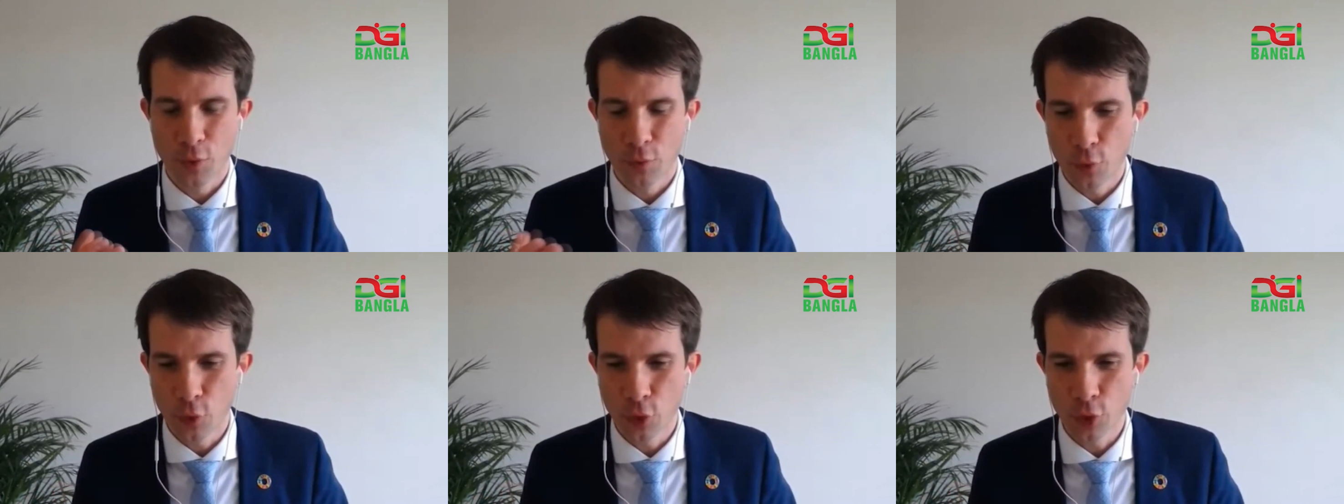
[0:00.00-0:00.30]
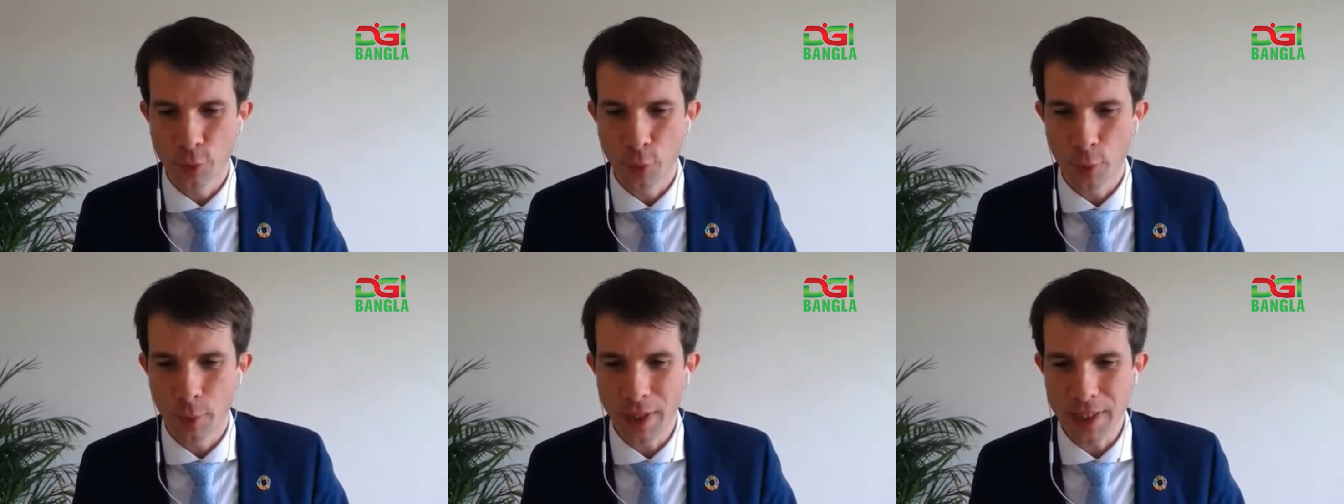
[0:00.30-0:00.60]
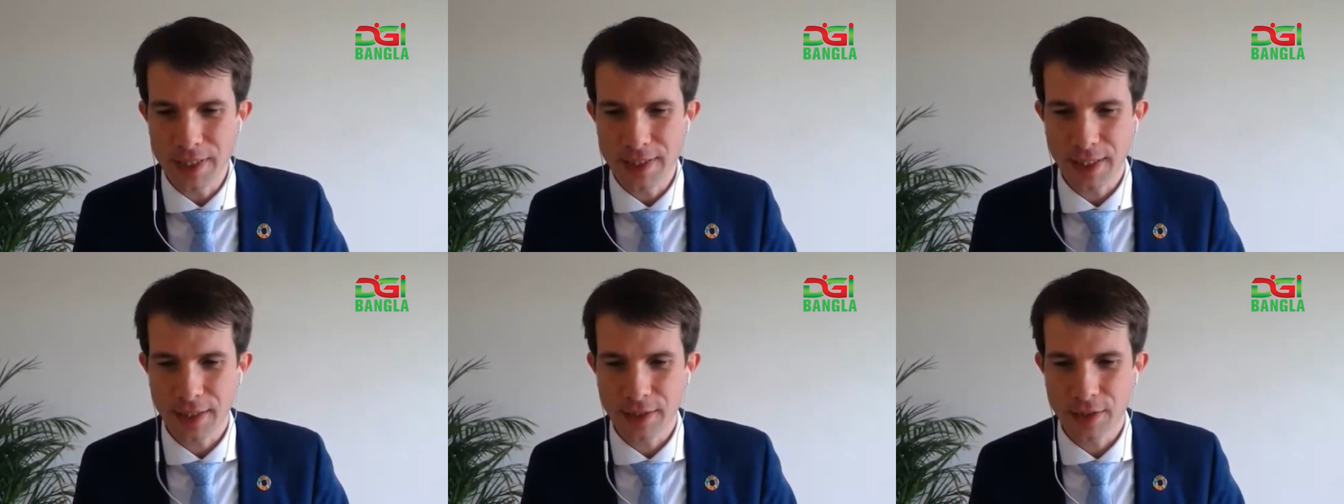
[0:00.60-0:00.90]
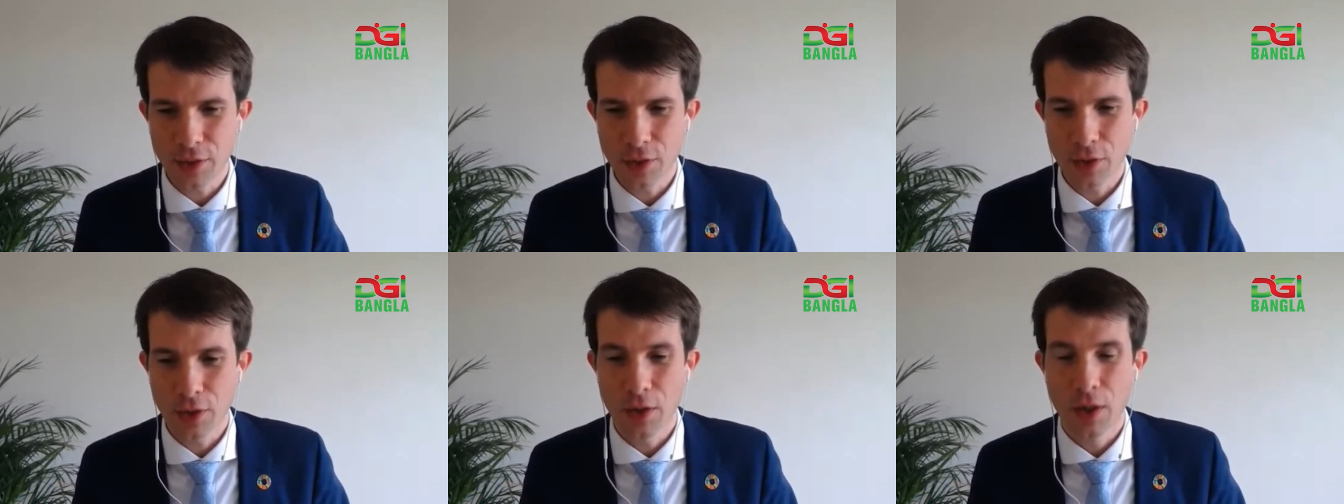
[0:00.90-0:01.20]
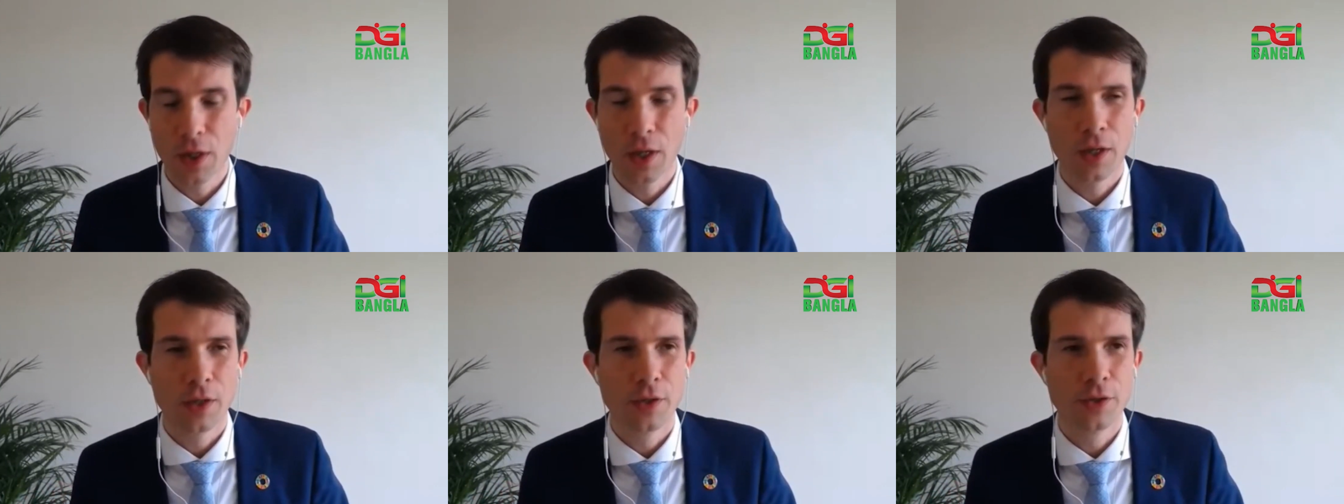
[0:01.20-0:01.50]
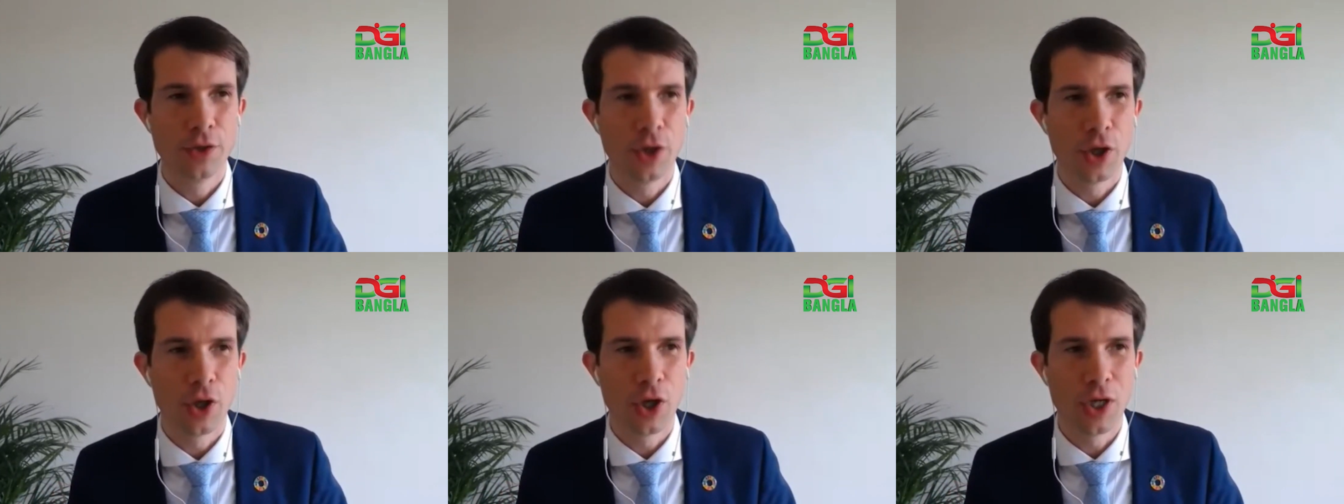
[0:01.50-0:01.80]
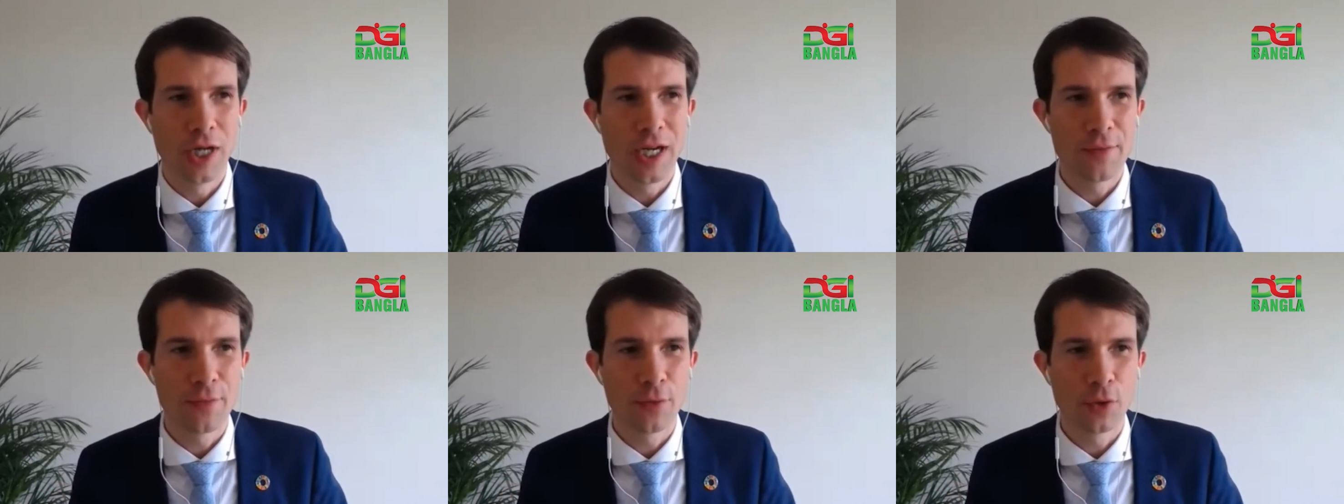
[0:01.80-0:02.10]
for the mobile sector, the
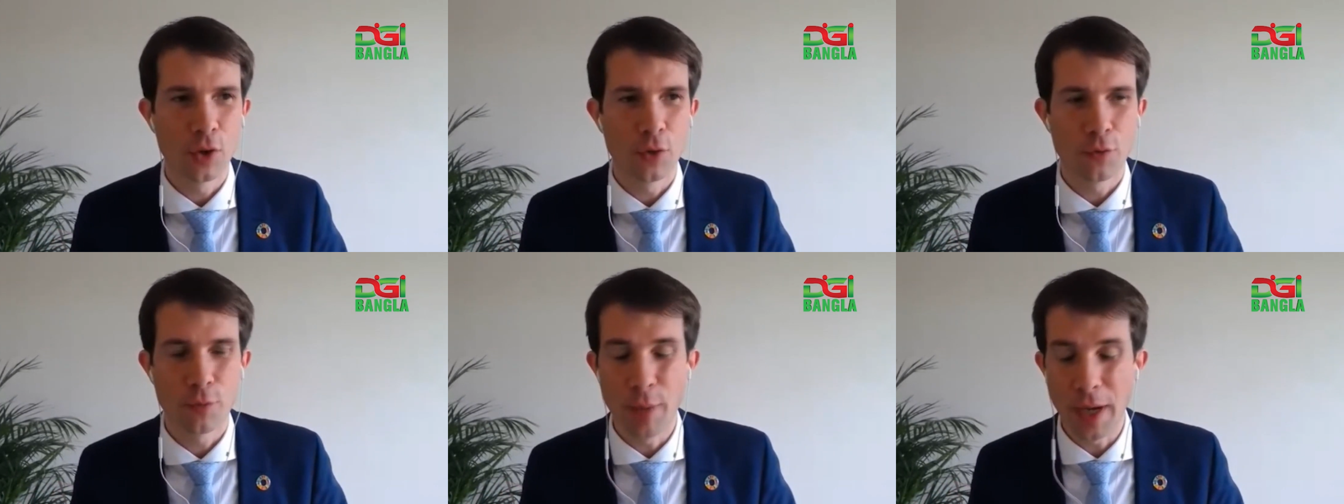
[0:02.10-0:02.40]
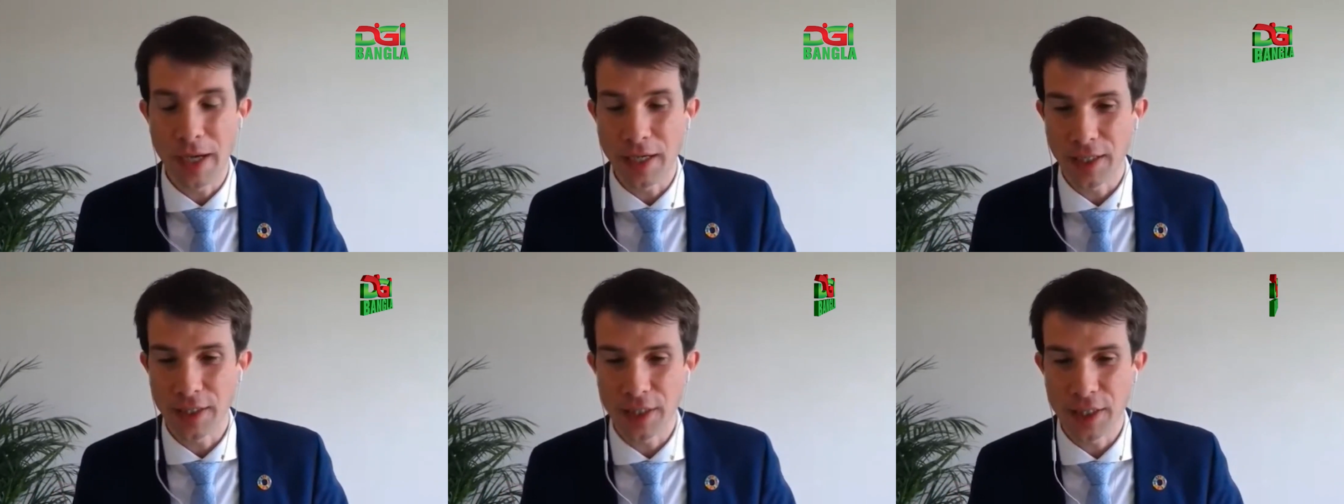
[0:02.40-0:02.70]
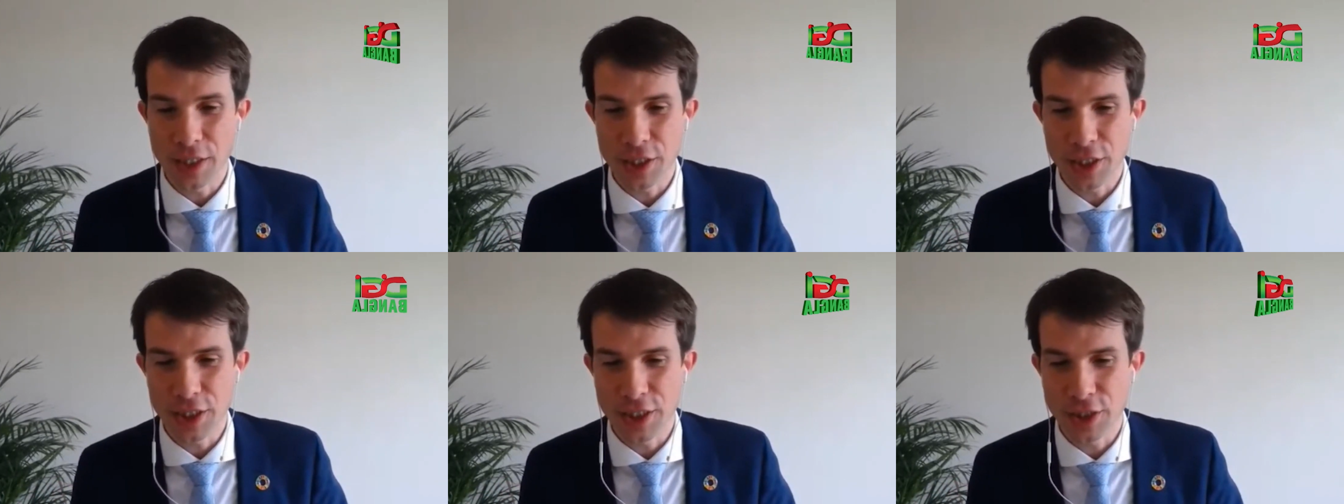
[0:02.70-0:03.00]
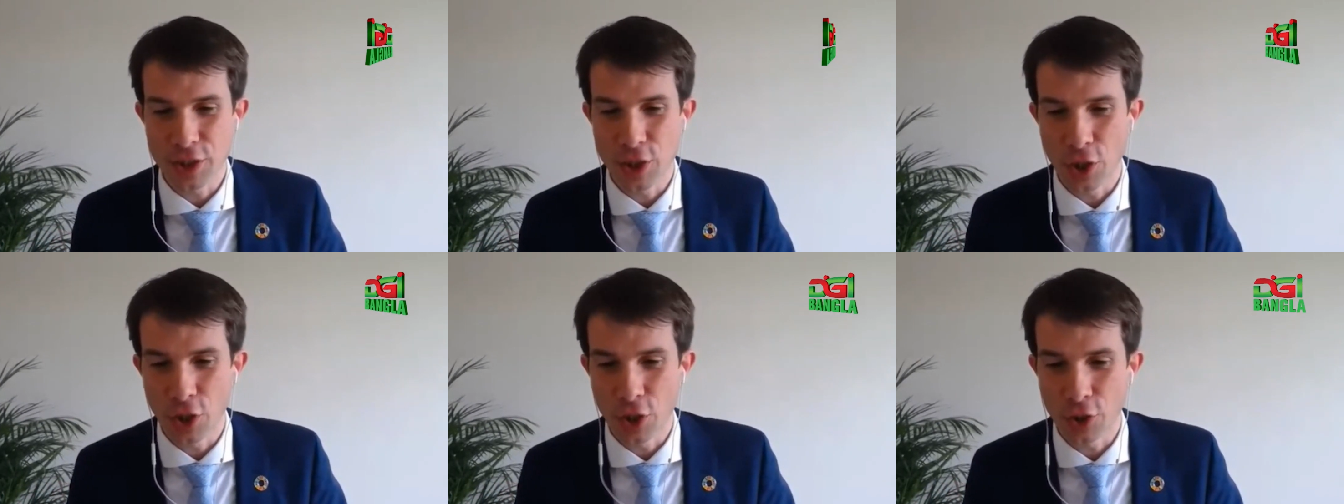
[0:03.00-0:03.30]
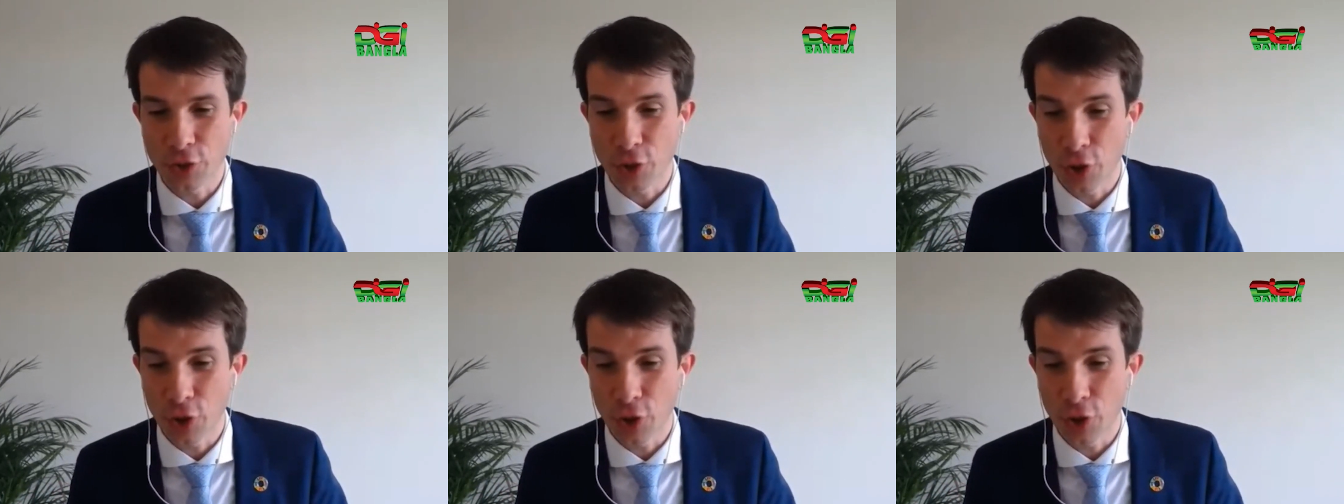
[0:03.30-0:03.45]
level of Bangladesh is the